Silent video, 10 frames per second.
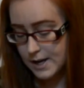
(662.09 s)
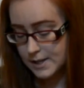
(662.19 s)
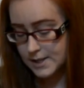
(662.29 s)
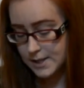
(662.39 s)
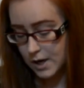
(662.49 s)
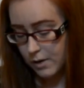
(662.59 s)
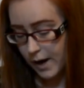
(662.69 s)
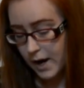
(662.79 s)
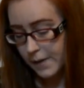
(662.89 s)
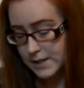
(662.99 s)
So
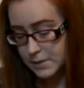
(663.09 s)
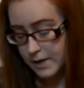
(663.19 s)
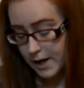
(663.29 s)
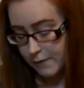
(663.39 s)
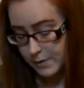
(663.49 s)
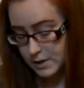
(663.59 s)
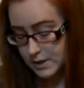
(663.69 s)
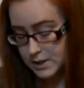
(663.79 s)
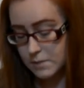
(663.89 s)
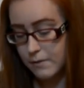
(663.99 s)
I got this one. I've been
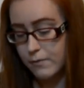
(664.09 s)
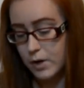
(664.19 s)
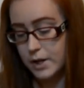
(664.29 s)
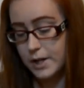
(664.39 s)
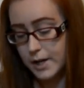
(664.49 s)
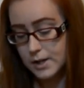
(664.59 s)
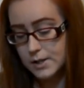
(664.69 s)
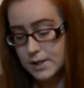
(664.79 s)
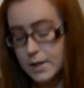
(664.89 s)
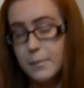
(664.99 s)
using this one for
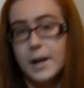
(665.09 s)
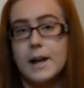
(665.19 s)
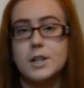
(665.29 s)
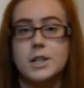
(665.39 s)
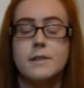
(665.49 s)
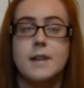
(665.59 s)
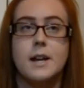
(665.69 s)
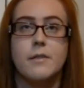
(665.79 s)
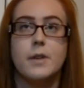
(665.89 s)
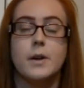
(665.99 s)
years, but I actually have
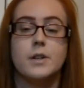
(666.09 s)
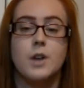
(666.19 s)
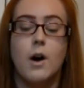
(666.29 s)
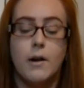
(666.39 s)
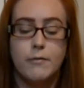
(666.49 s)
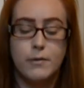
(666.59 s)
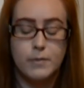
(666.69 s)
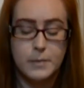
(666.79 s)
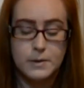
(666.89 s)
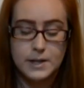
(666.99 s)
taken a few years off
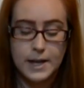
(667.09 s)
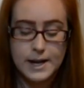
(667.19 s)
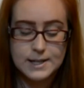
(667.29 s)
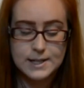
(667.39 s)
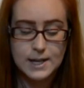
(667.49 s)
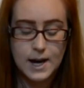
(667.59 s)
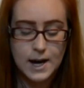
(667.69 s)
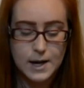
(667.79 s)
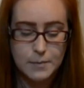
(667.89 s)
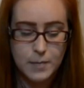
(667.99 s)
from using it,
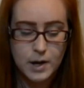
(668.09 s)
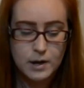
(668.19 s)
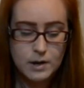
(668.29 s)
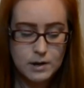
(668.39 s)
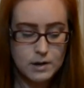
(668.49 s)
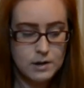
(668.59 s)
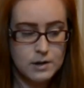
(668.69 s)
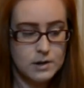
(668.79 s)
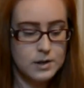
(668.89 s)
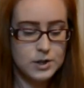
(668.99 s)
um,
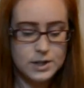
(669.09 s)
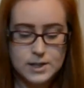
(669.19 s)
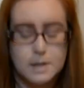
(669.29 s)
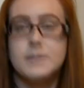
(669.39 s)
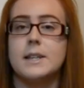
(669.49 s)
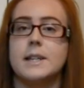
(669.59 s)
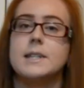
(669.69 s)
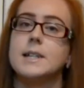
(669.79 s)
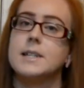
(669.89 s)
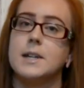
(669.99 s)
just because I was
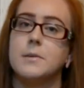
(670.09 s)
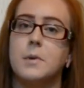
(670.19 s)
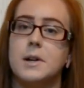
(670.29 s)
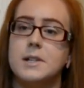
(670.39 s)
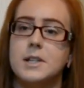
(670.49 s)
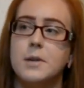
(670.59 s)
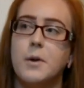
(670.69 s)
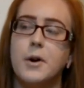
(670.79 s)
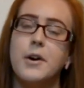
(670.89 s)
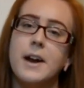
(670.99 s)
lazy and didn't want to
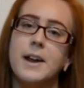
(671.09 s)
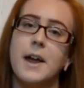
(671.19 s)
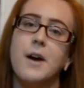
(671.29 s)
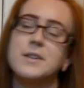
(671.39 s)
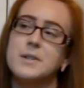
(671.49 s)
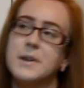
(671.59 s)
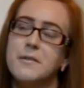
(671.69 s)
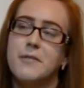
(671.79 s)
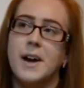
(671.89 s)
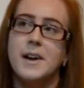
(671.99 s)
order it, and I also
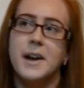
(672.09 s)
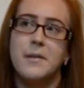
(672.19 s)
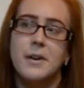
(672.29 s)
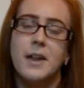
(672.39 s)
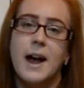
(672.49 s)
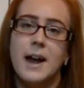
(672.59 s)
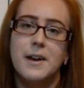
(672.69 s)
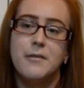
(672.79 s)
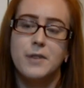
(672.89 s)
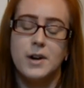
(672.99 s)
couldn't find anywhere that had
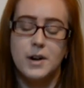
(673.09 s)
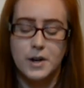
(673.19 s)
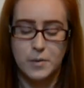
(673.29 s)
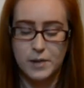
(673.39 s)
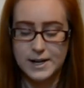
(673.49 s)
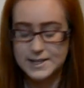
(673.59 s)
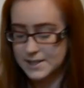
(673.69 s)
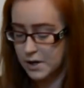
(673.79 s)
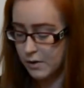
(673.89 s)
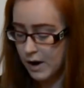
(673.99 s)
it for a good price.
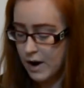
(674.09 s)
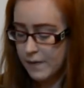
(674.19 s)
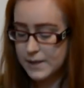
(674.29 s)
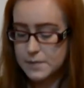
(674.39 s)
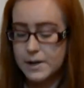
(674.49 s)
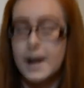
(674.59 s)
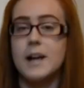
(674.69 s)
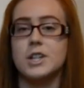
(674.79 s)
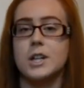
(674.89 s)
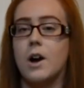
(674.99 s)
So this one I
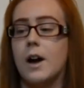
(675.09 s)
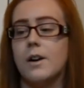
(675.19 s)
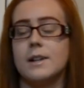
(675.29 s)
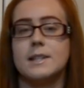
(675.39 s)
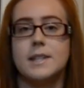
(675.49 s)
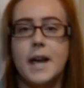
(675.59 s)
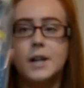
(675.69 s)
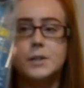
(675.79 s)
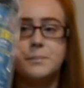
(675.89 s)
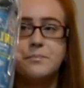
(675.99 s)
actually got on
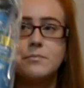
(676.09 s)
sale.